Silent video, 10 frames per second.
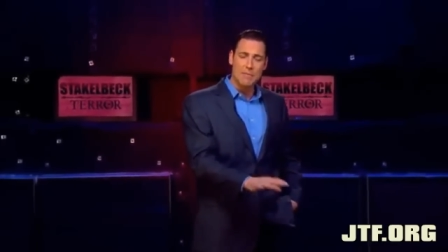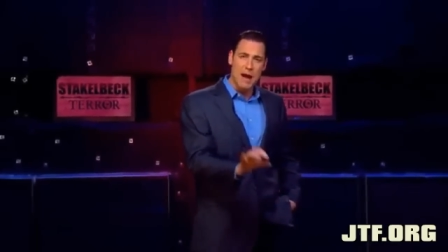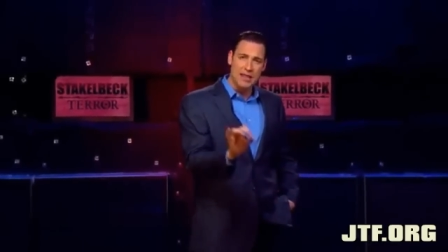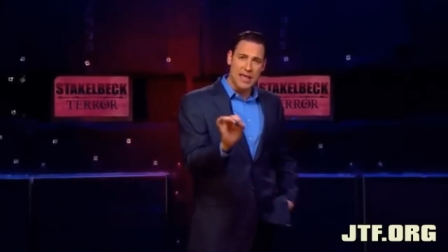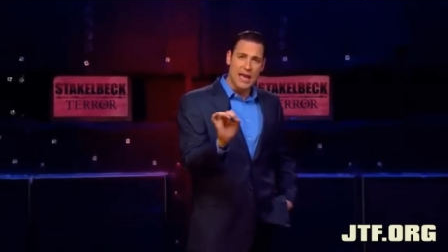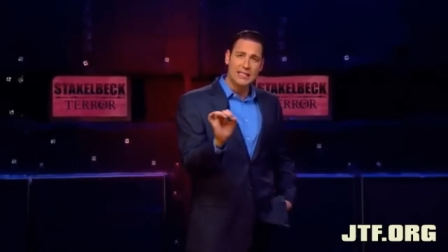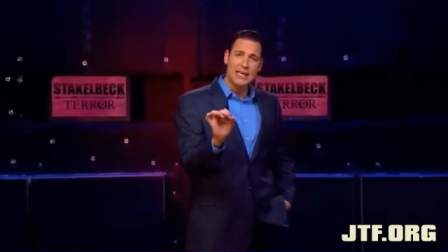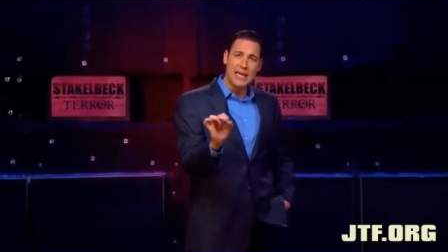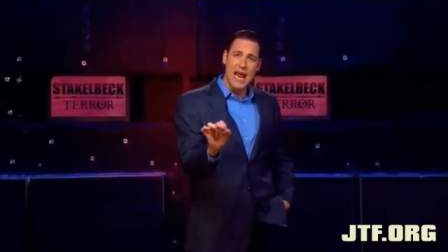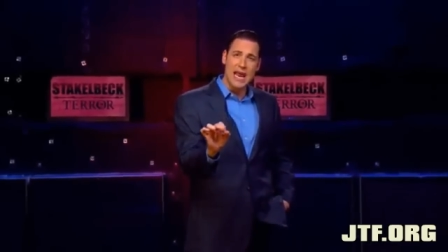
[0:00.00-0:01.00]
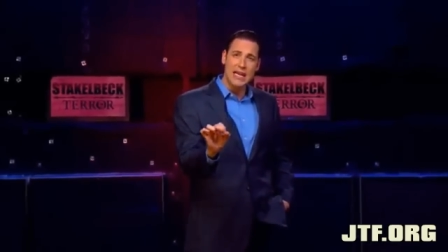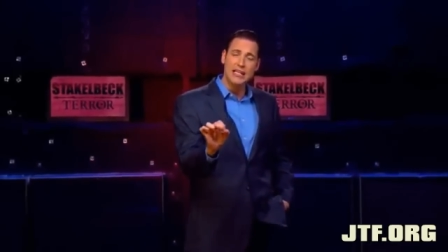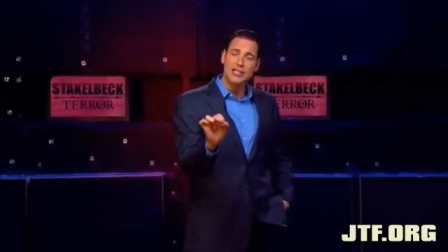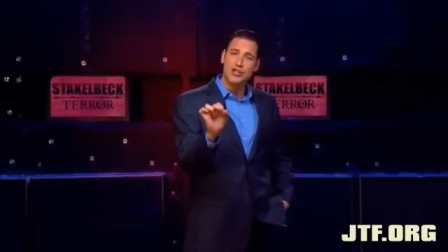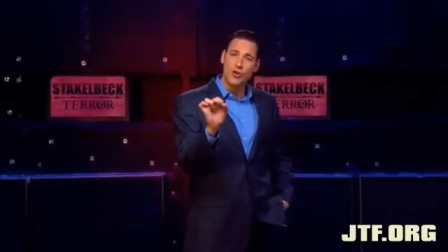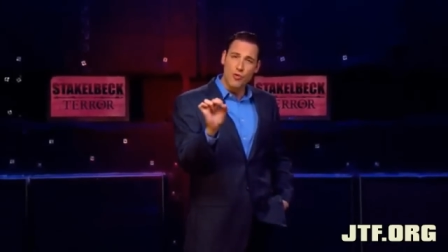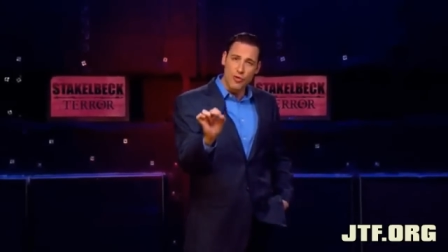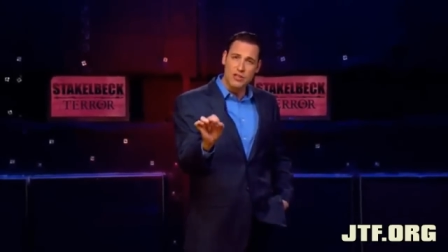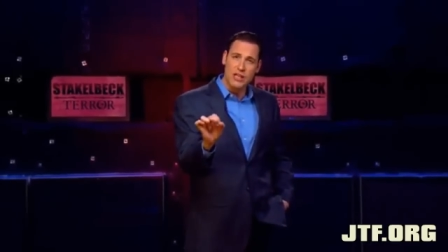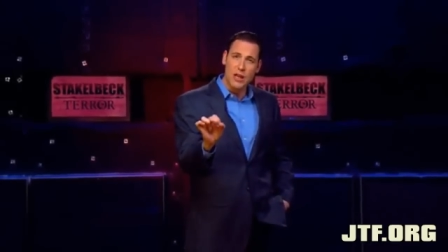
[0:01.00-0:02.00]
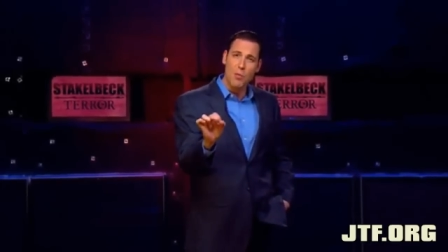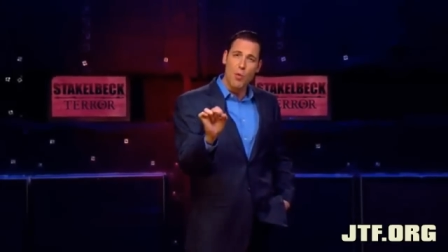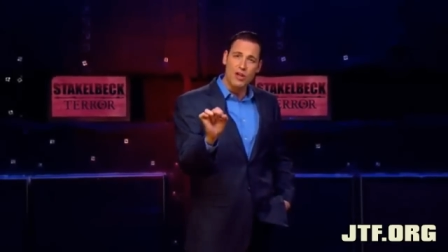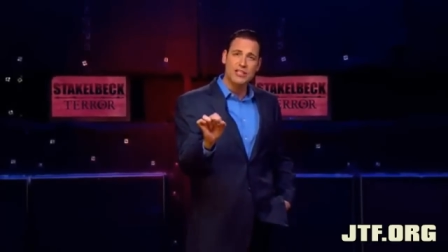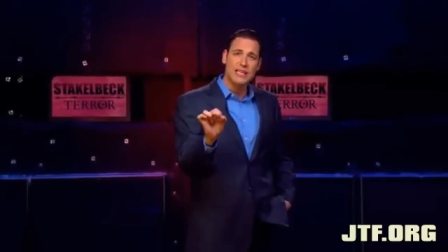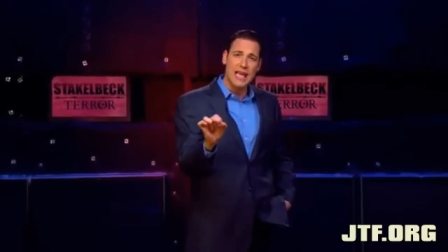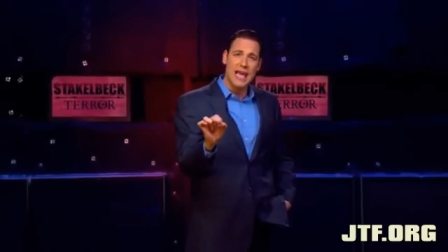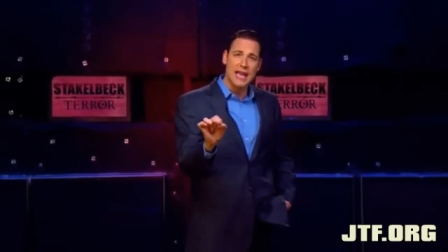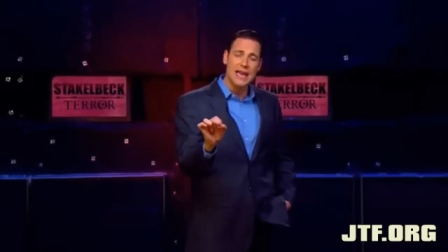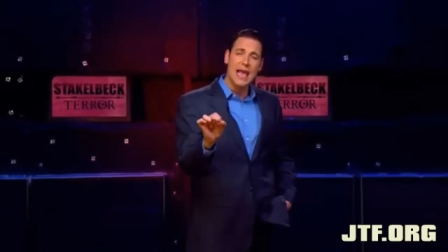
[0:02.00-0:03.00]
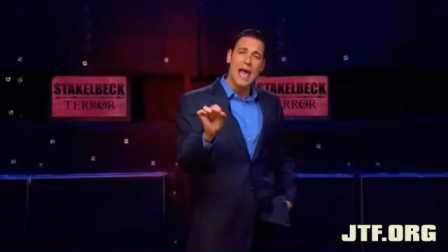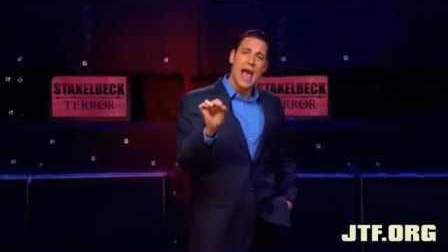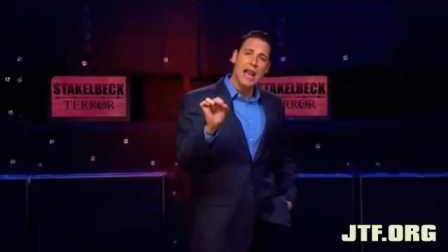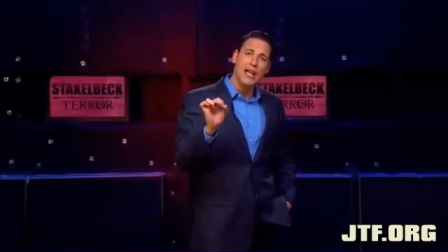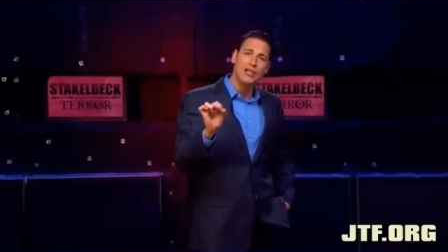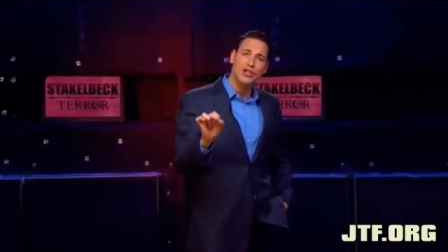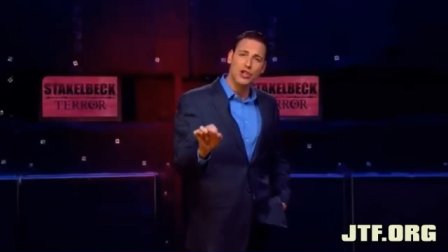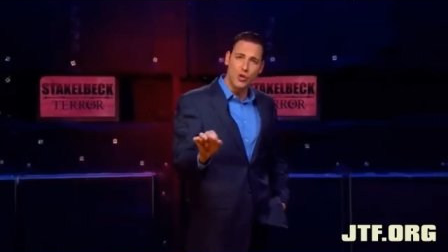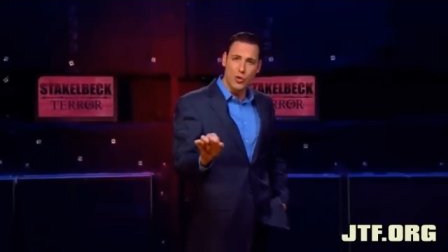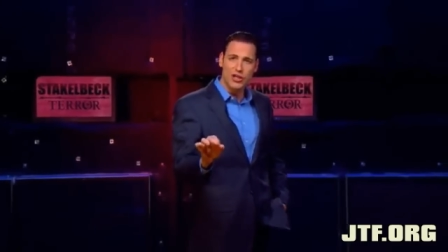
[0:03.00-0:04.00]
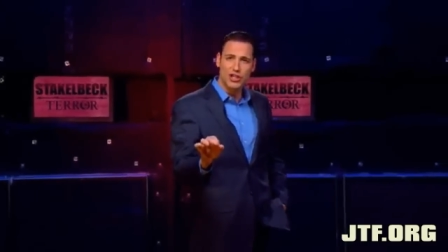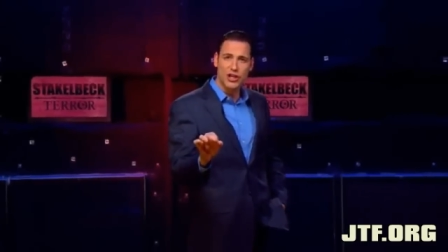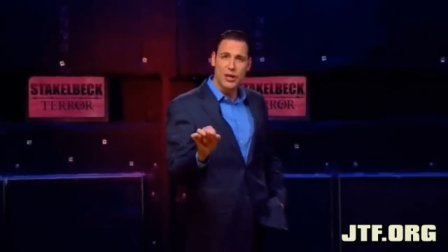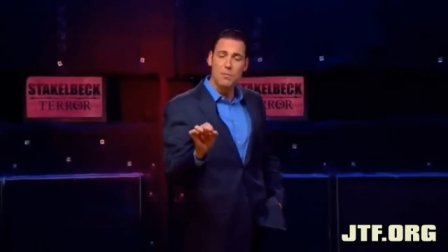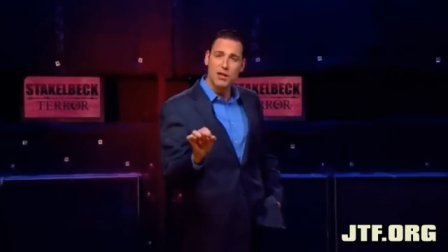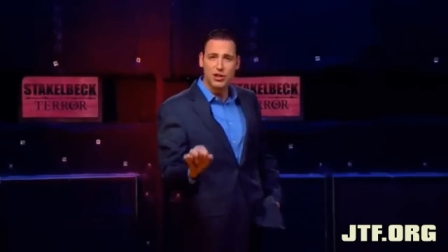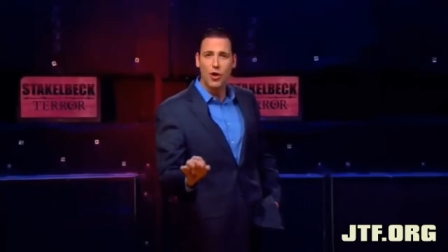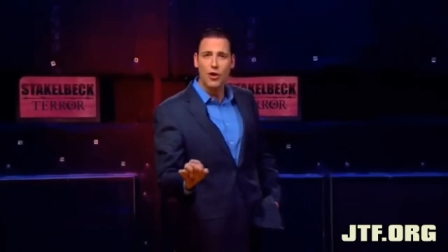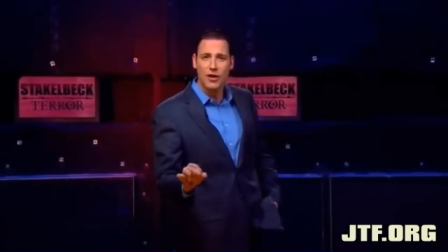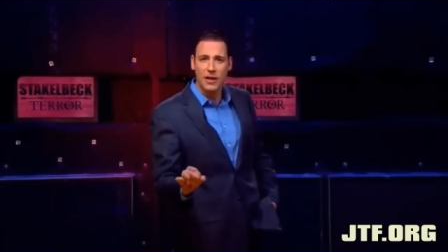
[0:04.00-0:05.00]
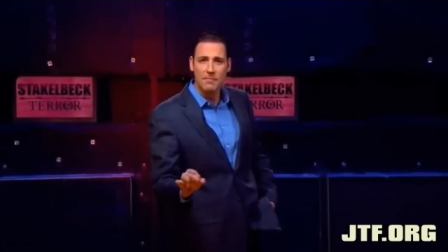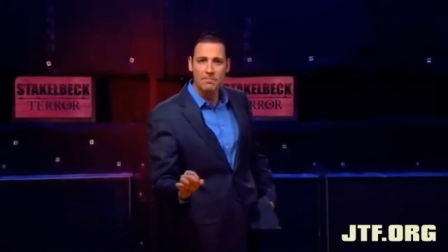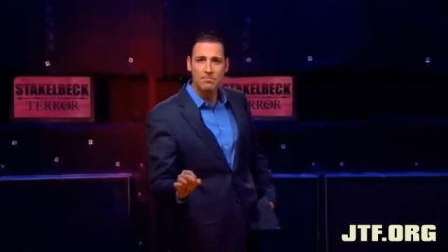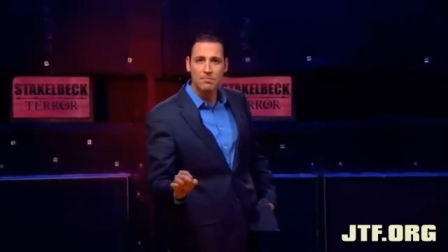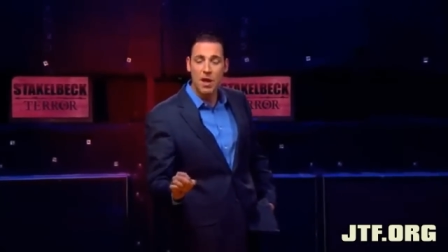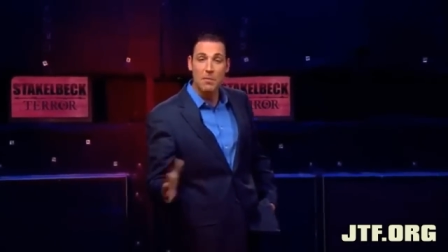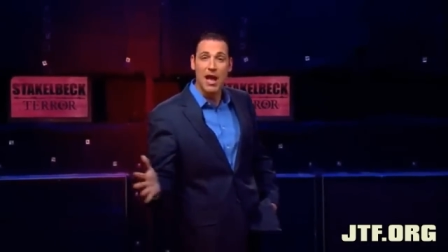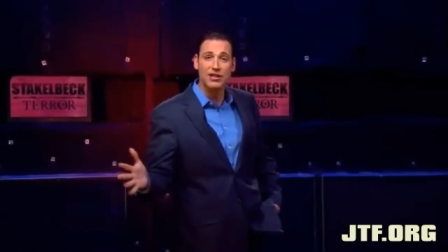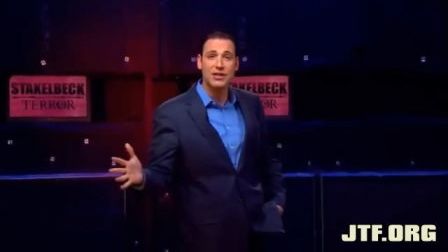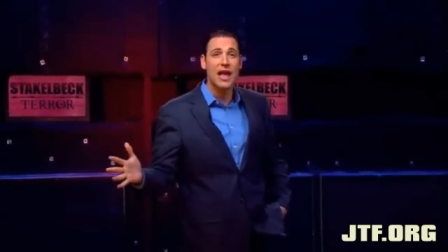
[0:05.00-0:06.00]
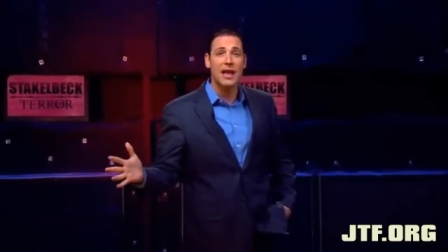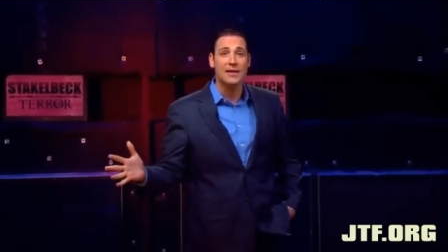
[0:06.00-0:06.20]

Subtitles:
By the 1880s, Jerusalem once again had a Jewish majority. Imagine that.